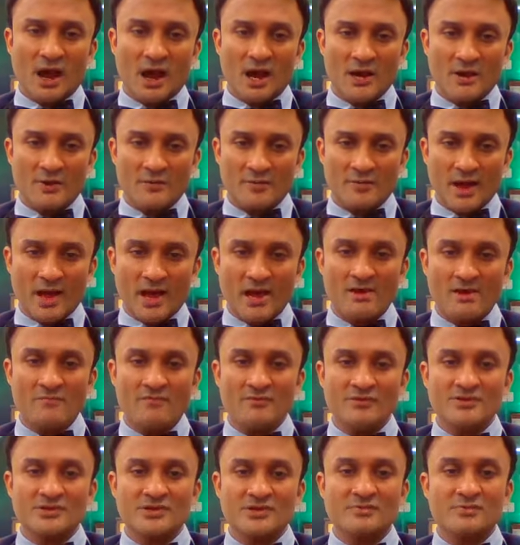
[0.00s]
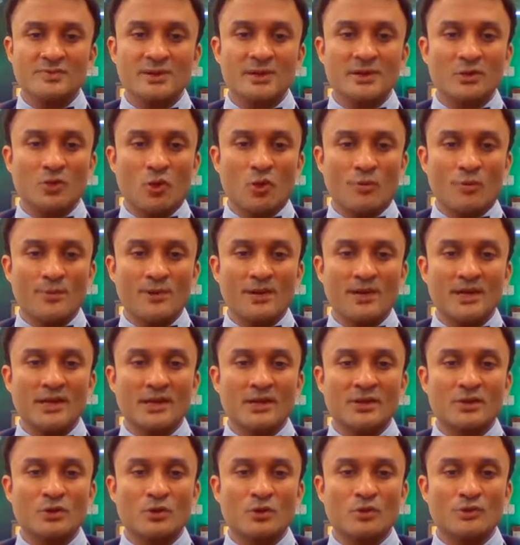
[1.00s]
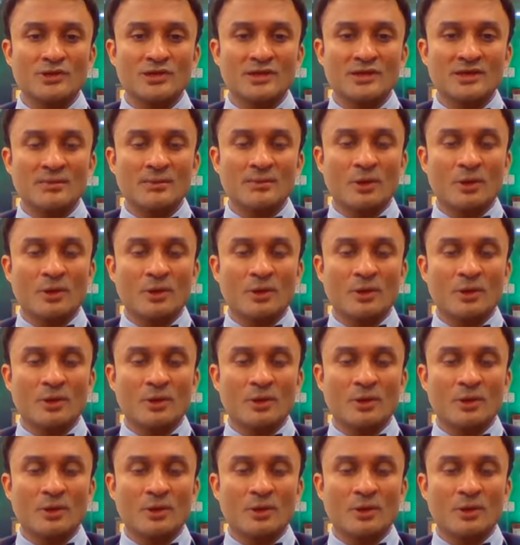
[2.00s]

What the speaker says: heart valve which is being opening and closing